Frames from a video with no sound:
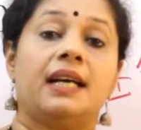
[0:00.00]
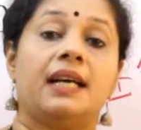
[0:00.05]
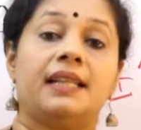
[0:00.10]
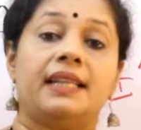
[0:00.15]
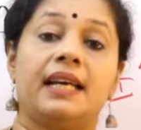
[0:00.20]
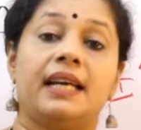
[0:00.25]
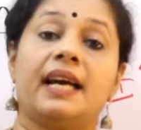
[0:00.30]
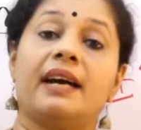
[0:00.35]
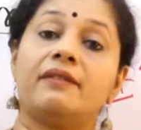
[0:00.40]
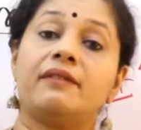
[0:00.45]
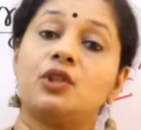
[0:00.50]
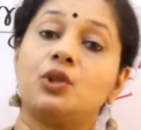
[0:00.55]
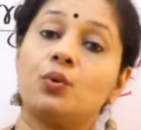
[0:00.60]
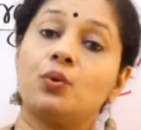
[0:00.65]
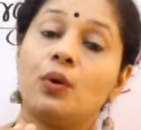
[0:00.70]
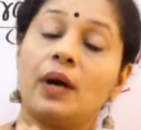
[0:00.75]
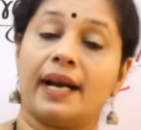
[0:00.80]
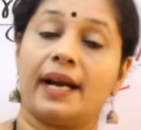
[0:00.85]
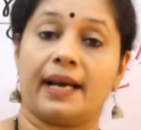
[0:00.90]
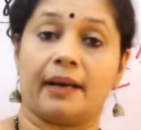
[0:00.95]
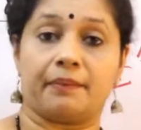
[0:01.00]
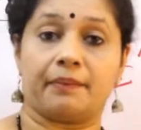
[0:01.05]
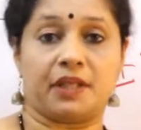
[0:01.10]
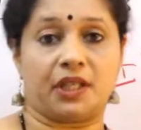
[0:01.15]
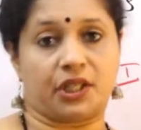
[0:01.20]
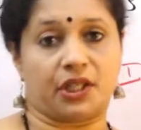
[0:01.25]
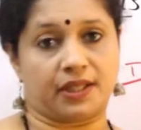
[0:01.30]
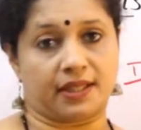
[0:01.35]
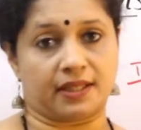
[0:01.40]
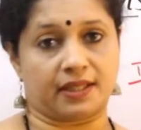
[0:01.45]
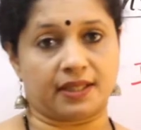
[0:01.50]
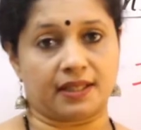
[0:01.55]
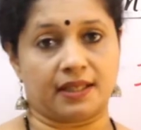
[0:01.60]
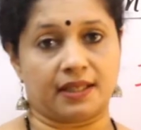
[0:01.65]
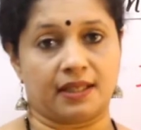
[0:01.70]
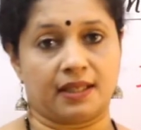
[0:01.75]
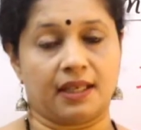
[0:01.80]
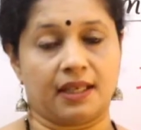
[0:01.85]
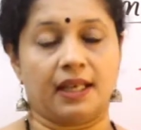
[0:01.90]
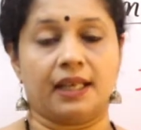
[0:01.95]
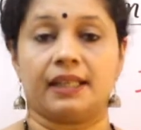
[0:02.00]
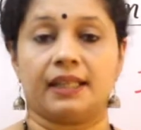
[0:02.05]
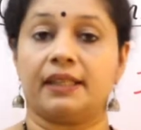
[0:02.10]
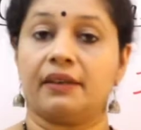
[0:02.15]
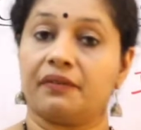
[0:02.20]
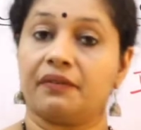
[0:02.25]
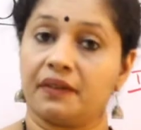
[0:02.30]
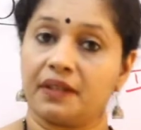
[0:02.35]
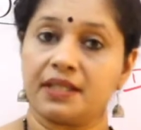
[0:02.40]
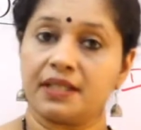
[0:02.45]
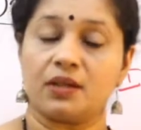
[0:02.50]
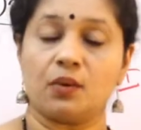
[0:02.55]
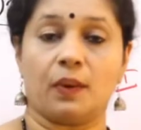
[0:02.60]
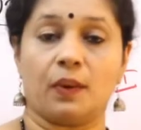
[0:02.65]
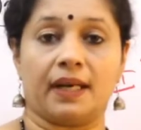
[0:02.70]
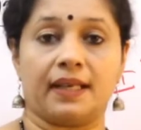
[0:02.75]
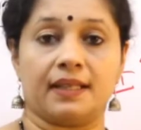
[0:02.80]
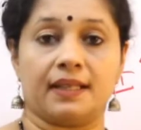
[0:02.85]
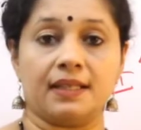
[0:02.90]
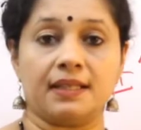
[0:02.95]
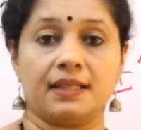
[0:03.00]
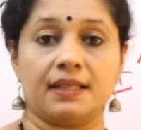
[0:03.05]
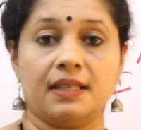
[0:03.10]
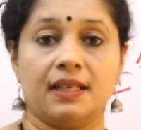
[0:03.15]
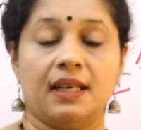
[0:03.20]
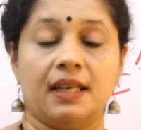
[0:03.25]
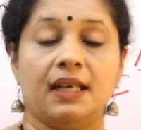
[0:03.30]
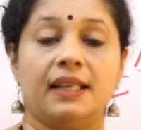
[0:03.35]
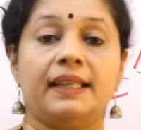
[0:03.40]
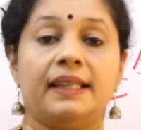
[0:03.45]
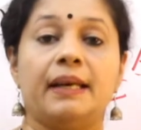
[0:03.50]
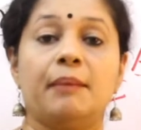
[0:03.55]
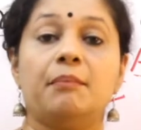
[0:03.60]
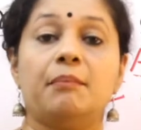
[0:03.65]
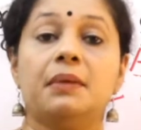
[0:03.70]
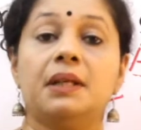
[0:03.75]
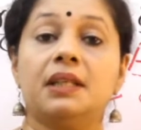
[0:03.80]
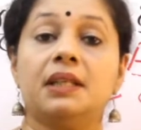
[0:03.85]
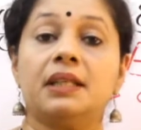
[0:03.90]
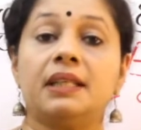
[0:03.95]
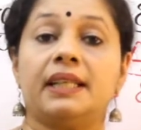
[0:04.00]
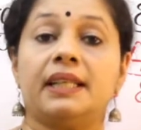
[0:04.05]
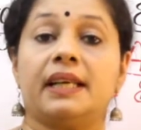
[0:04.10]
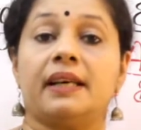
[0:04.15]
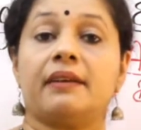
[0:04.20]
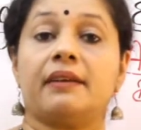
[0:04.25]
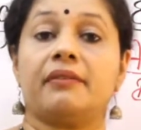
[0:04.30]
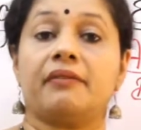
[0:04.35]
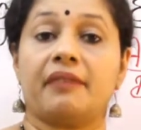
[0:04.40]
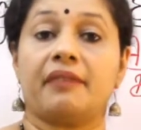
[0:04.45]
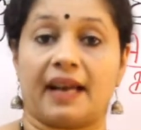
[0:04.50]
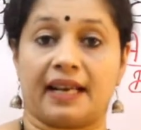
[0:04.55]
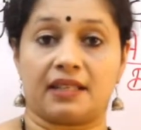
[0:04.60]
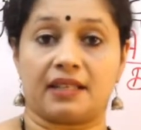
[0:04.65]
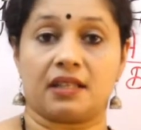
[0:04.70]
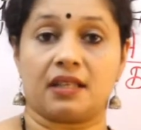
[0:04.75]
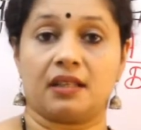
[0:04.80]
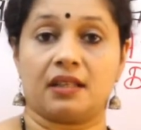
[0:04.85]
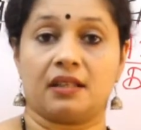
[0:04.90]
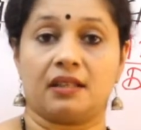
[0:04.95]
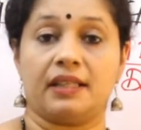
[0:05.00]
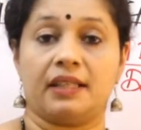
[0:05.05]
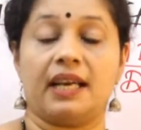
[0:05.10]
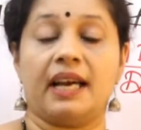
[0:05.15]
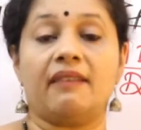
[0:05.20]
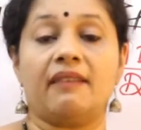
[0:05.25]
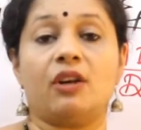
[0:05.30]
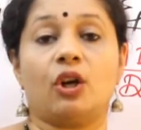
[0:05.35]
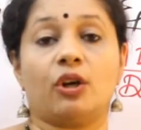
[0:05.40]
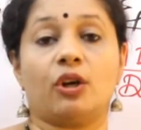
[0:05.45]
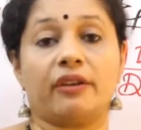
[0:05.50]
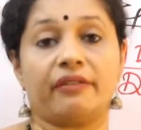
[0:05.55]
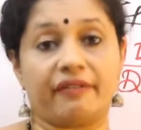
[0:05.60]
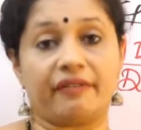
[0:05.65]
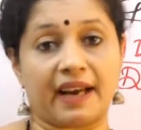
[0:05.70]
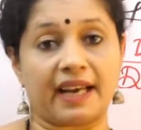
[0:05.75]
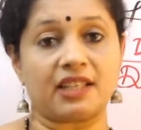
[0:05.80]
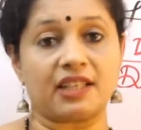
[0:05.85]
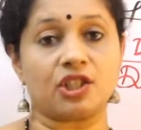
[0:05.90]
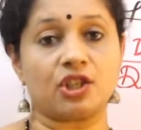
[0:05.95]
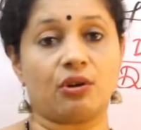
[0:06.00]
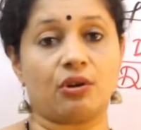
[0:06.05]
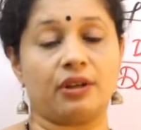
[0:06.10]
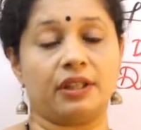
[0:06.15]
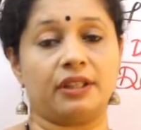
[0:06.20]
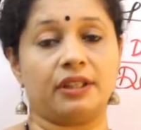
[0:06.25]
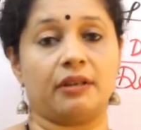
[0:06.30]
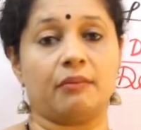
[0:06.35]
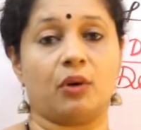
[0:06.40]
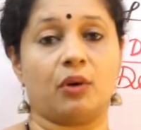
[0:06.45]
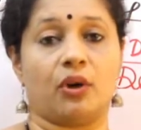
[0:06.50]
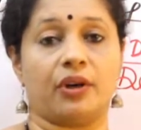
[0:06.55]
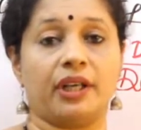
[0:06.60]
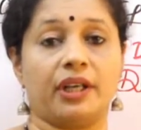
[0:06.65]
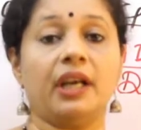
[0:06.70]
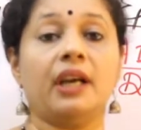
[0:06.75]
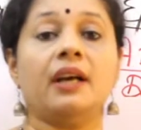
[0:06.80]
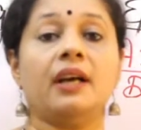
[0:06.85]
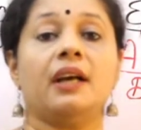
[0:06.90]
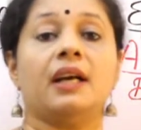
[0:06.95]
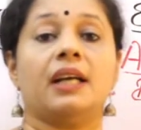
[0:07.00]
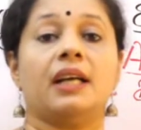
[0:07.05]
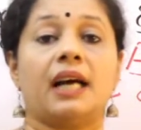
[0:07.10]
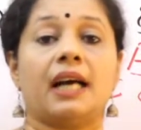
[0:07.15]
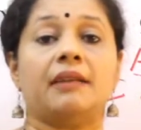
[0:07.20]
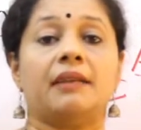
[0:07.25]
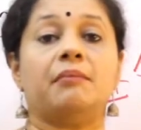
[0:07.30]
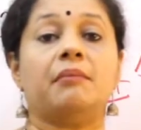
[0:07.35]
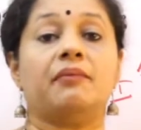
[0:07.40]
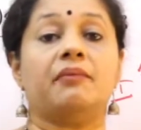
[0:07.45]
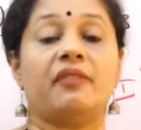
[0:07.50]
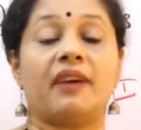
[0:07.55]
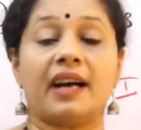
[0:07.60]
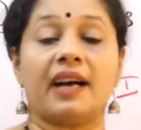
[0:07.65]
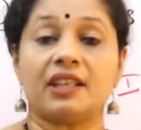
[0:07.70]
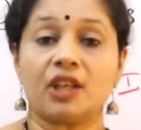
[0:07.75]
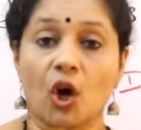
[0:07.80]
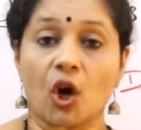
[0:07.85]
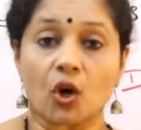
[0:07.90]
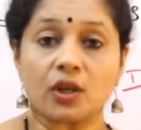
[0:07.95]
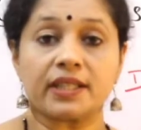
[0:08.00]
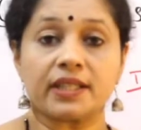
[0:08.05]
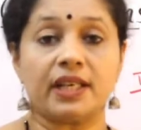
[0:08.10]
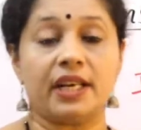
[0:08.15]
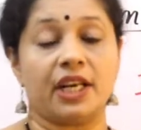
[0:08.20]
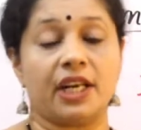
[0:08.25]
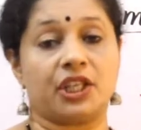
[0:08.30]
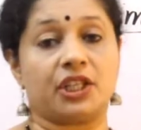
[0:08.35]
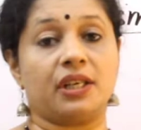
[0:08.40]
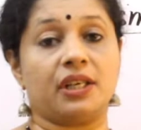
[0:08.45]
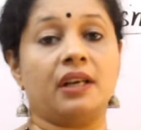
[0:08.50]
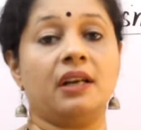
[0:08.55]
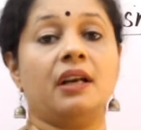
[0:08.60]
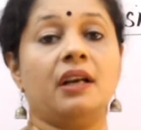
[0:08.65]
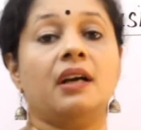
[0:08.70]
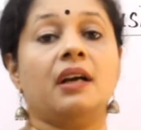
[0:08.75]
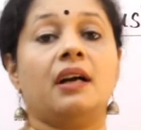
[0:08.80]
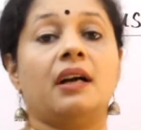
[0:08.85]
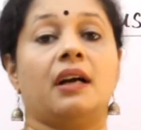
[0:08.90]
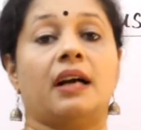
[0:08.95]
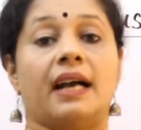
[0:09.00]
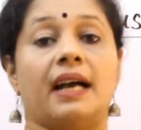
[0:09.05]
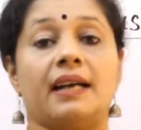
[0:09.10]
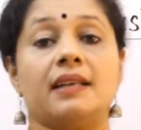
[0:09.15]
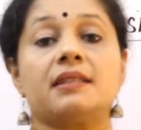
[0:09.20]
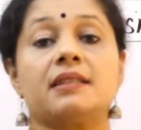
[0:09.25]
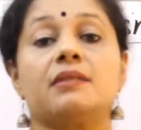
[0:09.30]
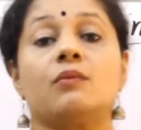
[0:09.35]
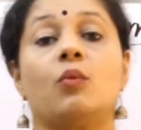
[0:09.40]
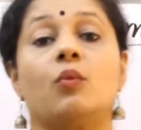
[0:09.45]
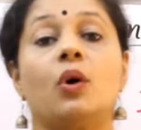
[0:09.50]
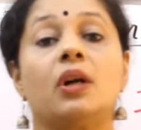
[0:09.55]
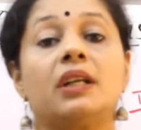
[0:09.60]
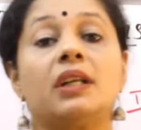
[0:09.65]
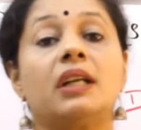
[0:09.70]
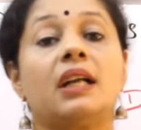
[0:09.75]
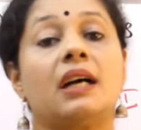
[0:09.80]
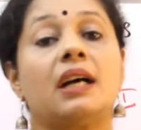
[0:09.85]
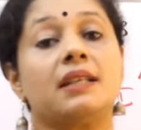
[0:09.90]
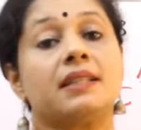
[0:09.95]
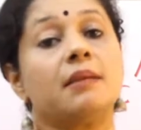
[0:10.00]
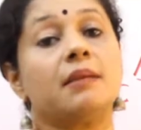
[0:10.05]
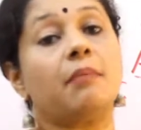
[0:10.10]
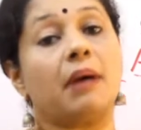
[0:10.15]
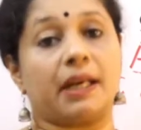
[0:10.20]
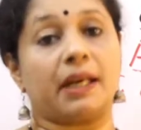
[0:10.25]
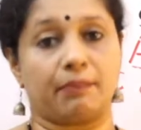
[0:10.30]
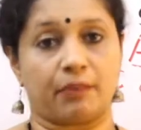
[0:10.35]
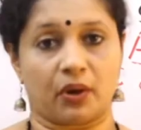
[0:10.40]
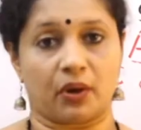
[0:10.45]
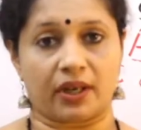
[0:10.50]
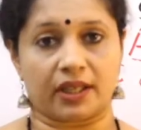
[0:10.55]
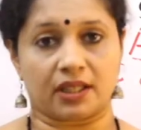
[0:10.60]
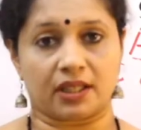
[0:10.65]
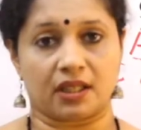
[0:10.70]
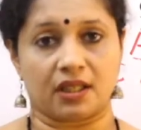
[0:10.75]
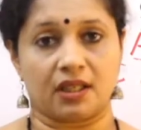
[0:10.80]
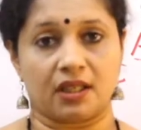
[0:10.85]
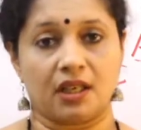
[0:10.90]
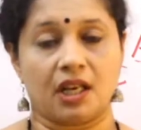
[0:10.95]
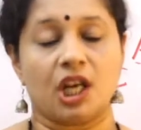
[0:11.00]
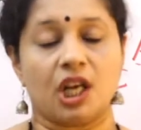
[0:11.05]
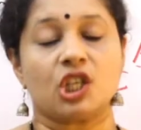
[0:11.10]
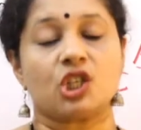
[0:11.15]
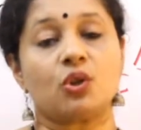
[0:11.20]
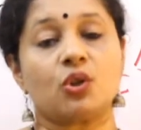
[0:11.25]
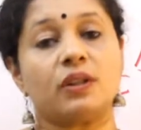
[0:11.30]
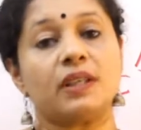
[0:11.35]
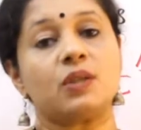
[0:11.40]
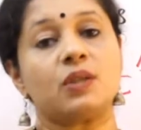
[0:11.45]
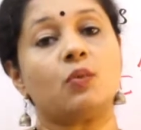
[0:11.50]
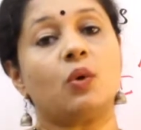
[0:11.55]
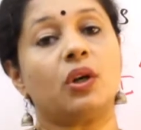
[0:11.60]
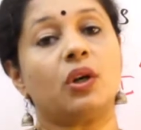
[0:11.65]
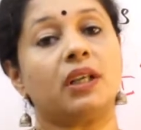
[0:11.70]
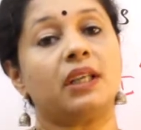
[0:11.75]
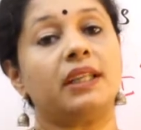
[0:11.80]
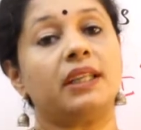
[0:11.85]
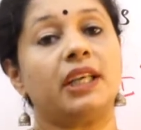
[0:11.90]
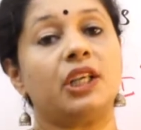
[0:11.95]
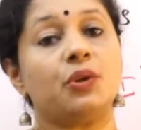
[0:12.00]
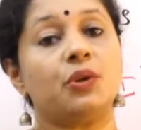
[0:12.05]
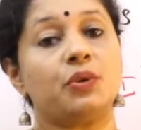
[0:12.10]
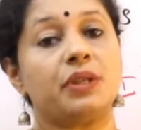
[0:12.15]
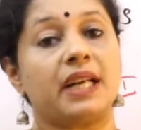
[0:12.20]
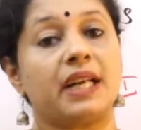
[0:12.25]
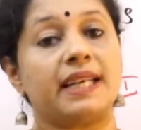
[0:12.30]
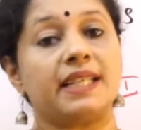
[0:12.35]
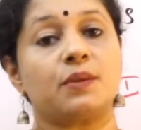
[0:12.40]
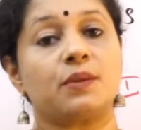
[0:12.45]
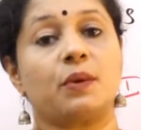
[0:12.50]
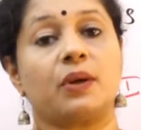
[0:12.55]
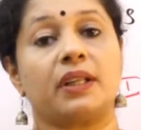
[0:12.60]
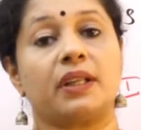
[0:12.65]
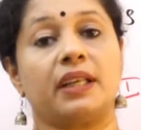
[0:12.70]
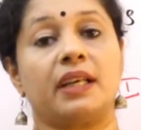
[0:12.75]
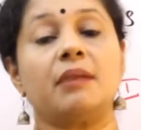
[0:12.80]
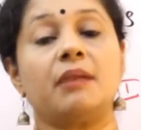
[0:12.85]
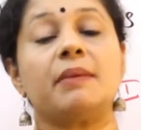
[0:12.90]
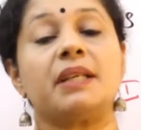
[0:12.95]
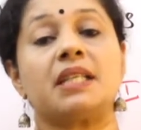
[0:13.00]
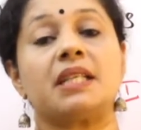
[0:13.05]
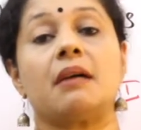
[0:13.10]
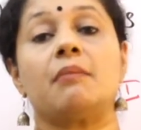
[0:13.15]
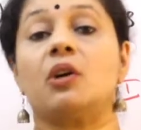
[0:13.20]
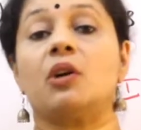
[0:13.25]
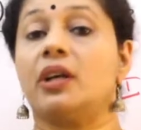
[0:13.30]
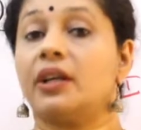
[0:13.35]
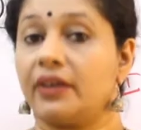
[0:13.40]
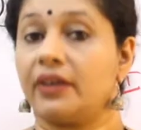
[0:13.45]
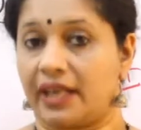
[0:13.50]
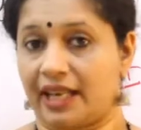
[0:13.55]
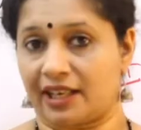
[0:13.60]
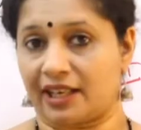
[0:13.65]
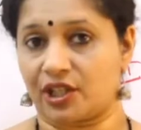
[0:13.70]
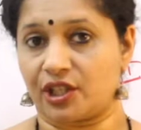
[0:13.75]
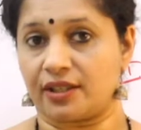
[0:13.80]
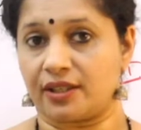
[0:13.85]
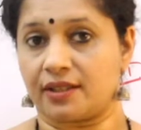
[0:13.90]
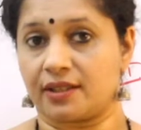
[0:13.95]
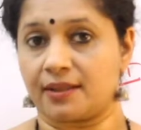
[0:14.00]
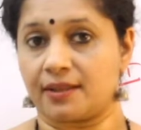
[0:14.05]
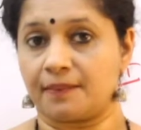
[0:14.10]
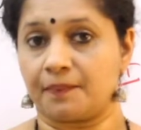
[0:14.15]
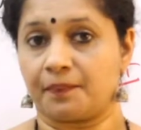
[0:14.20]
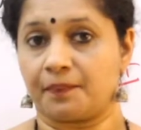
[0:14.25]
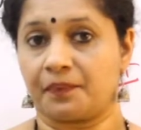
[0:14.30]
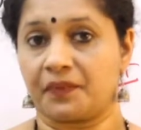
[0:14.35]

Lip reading: They have two adaptations. The first one is they burn their fat. They have a lot of fat stored in their body, and fat oxidation has water as a byproduct. So this water they utilize for their metabolic reactions.